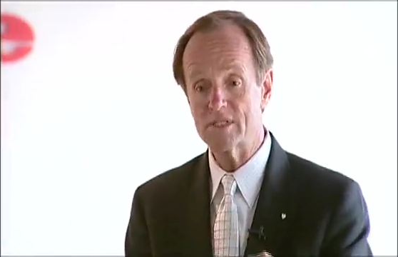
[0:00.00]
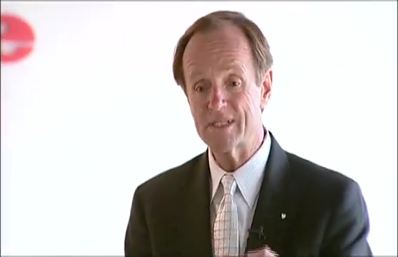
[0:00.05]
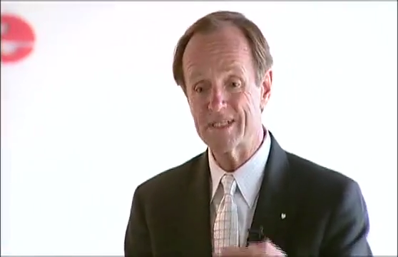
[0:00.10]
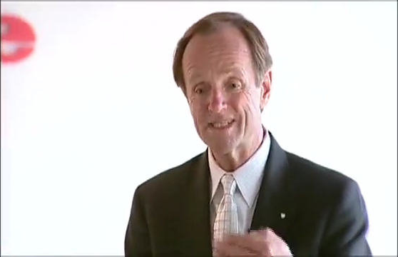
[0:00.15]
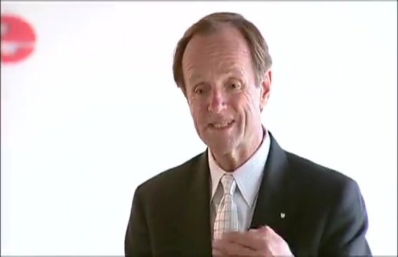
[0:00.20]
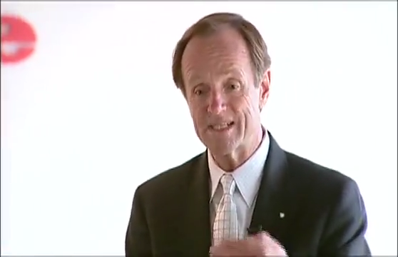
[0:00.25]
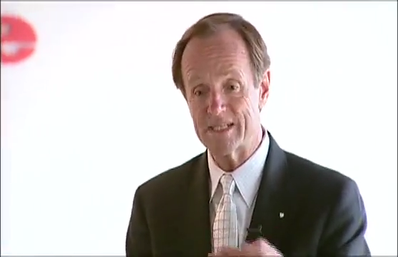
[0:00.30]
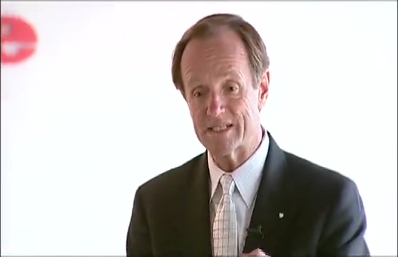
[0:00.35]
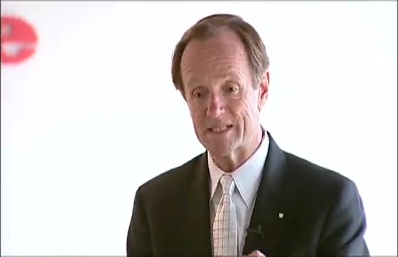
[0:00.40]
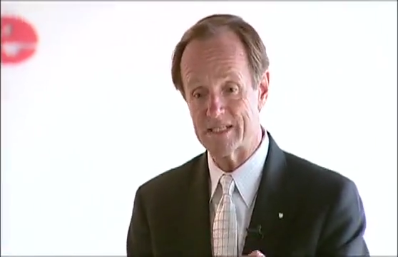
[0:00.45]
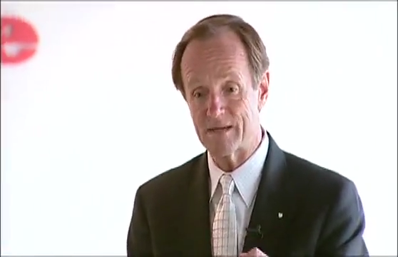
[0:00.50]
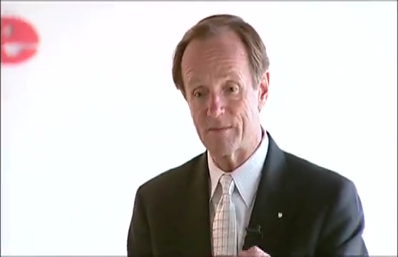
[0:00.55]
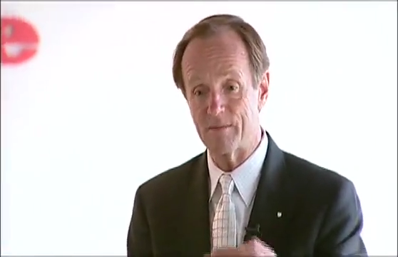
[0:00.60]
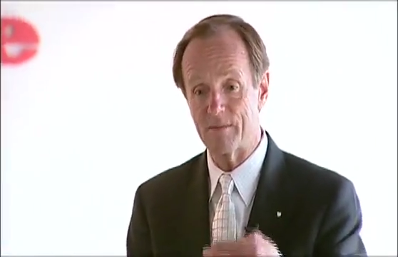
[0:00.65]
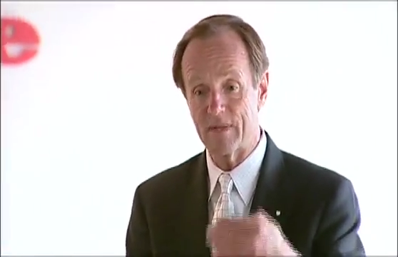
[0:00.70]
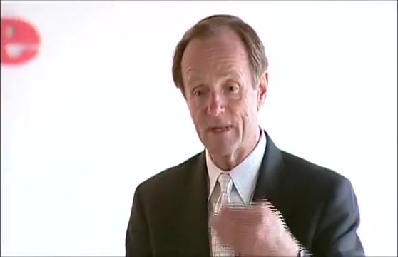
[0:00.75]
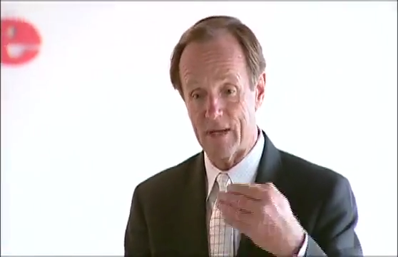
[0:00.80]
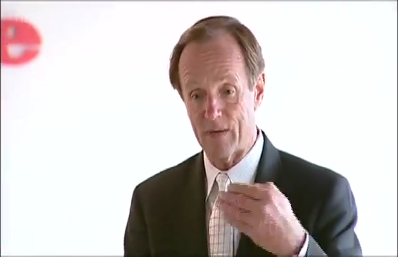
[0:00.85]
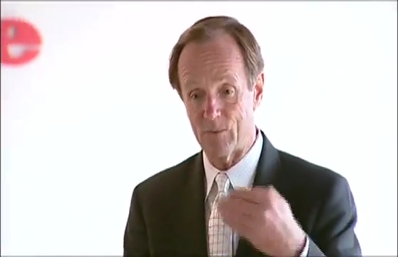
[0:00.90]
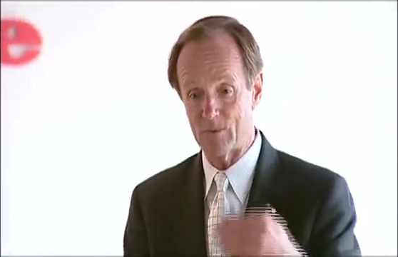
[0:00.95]
What was the
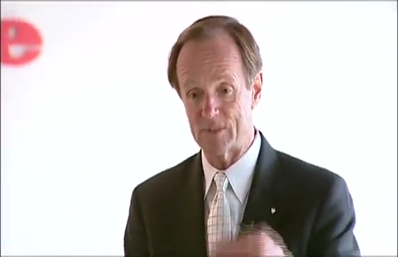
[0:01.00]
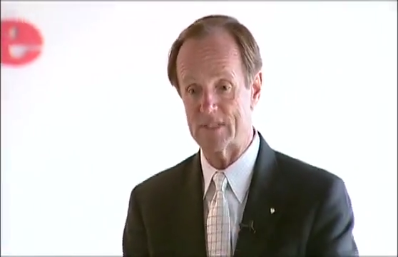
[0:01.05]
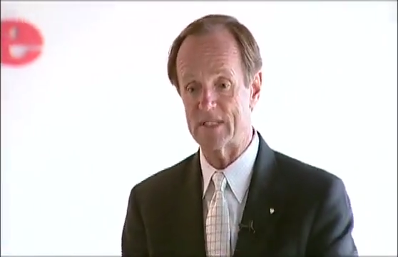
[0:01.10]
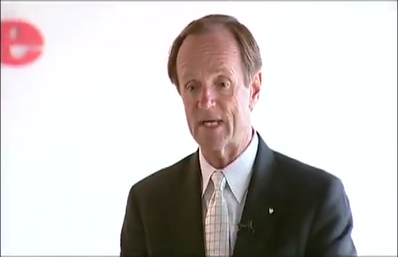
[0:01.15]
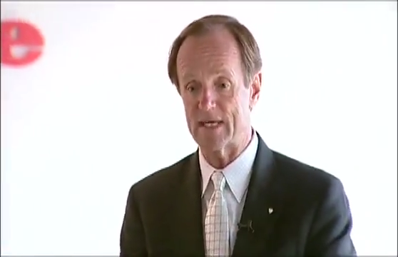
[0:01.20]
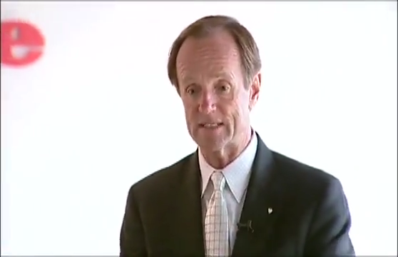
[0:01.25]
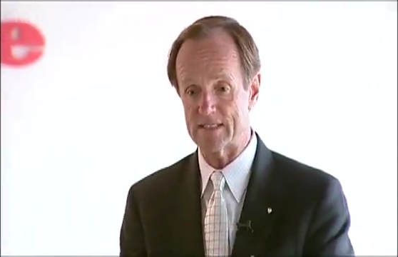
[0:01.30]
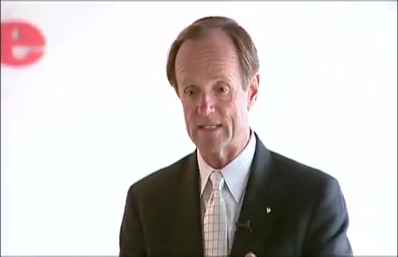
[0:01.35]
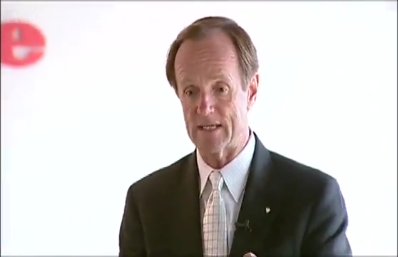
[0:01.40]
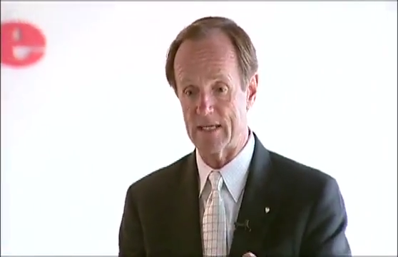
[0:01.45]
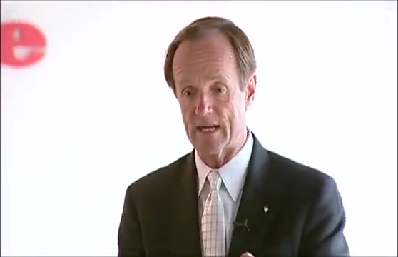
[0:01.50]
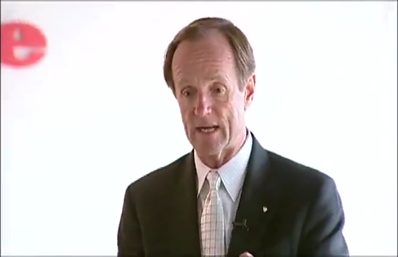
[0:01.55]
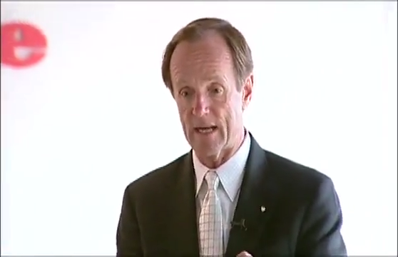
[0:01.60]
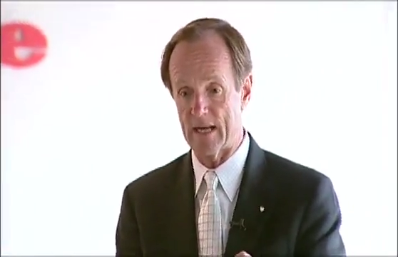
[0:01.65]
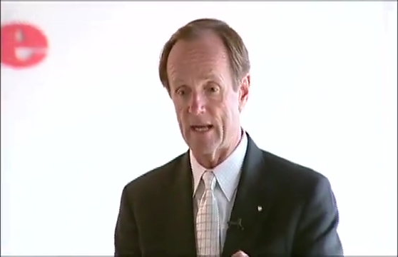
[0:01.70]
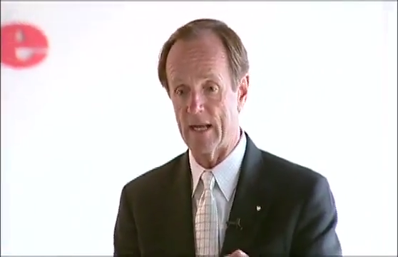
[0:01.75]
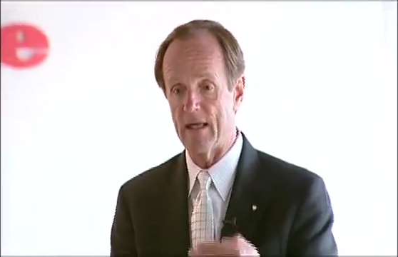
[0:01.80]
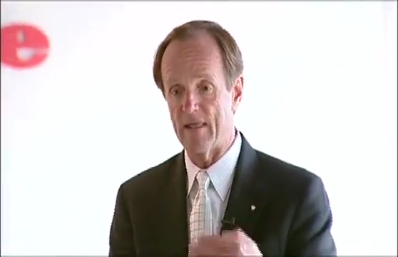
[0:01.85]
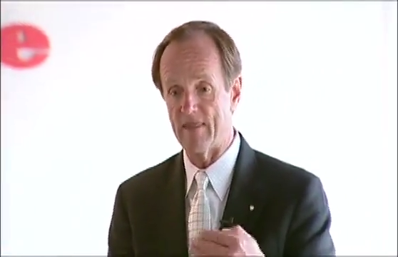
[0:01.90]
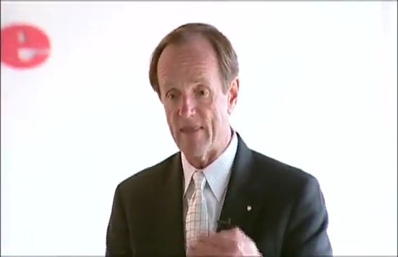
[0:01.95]
system that it was
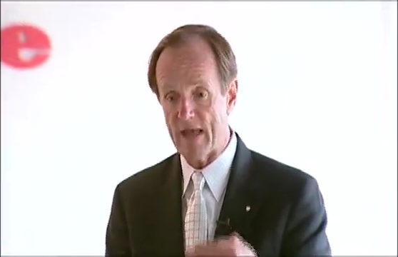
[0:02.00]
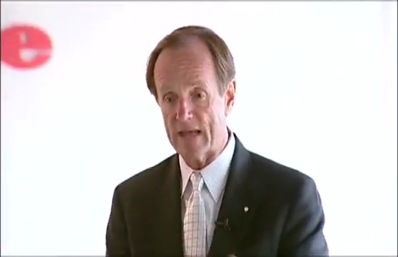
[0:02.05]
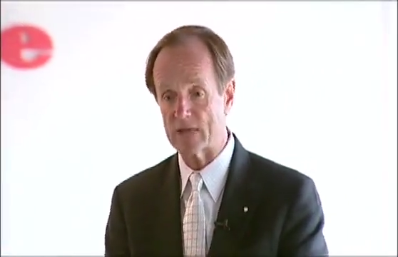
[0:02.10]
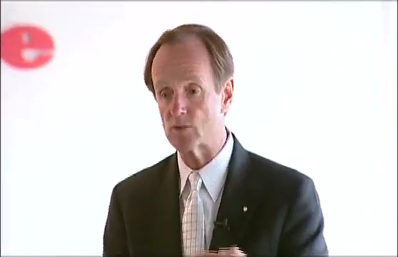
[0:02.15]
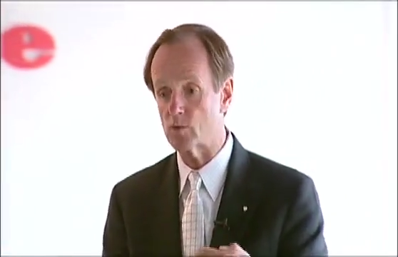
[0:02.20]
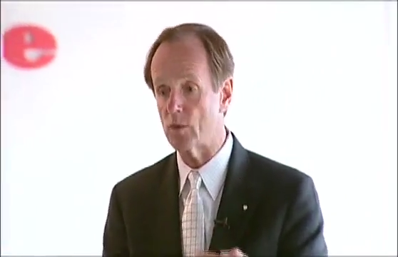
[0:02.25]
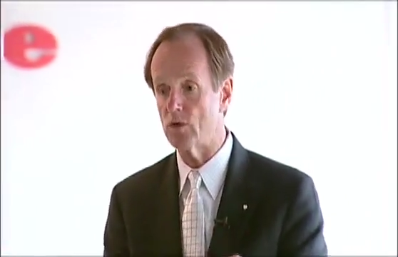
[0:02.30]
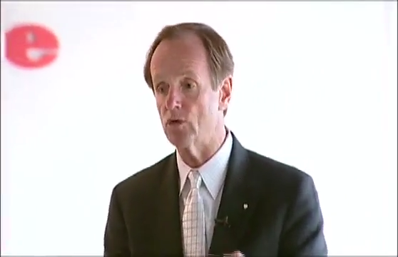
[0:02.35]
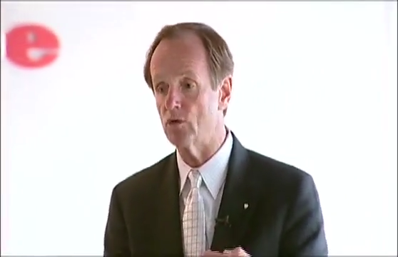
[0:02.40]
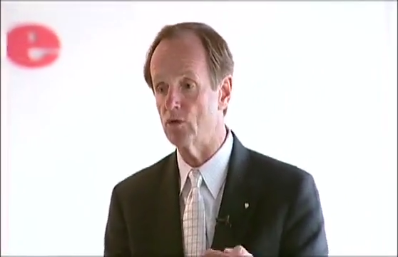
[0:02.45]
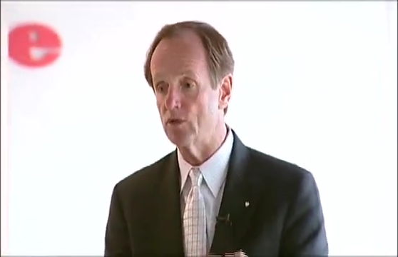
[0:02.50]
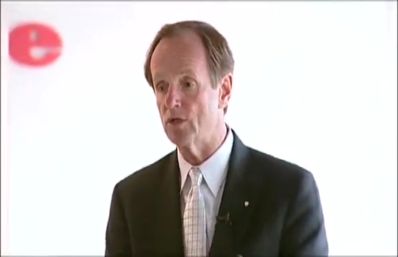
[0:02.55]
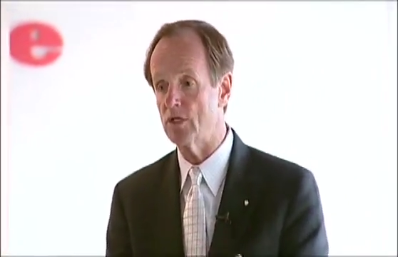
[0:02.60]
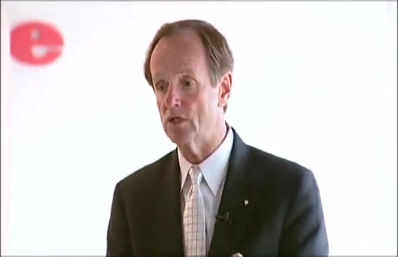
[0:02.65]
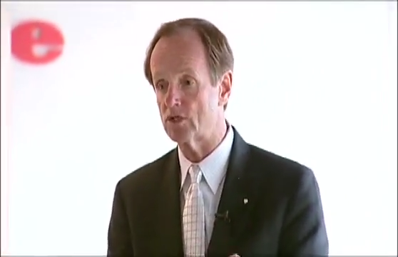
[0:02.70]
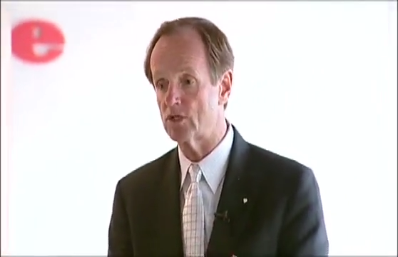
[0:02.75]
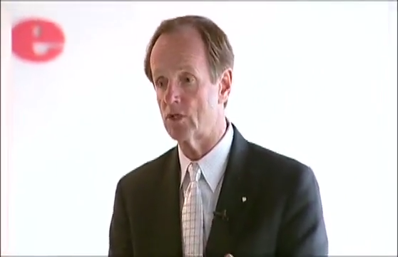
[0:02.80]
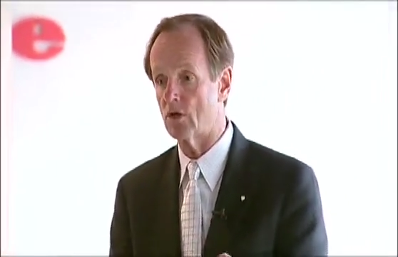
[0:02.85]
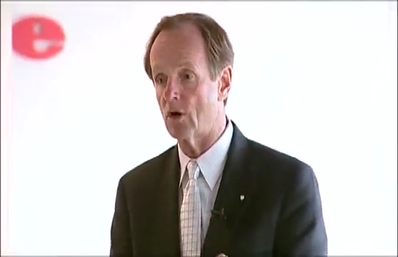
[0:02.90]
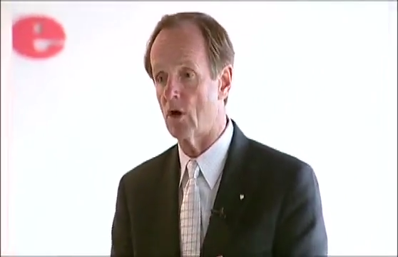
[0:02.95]
tested on? That's
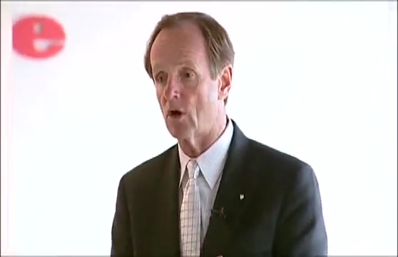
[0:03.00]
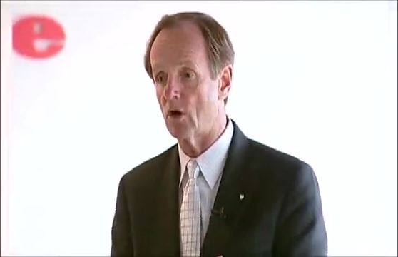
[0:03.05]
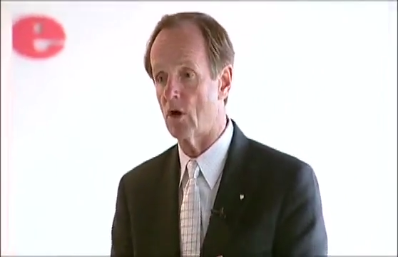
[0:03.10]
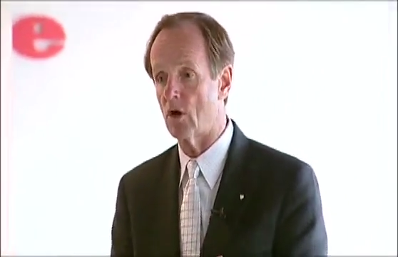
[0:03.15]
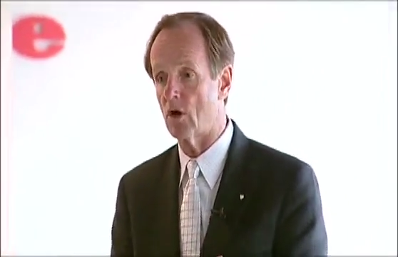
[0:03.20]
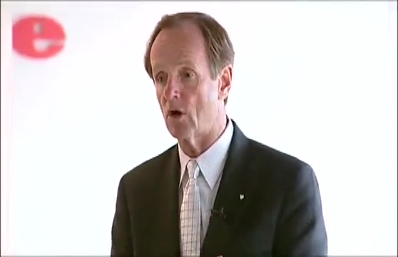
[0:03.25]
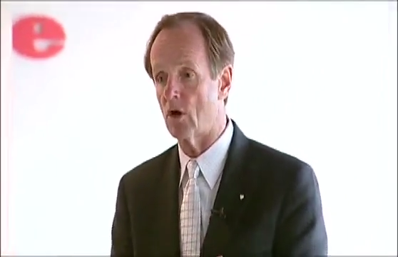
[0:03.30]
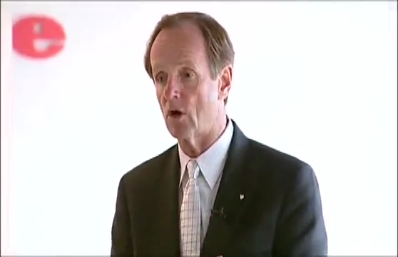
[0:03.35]
what you need to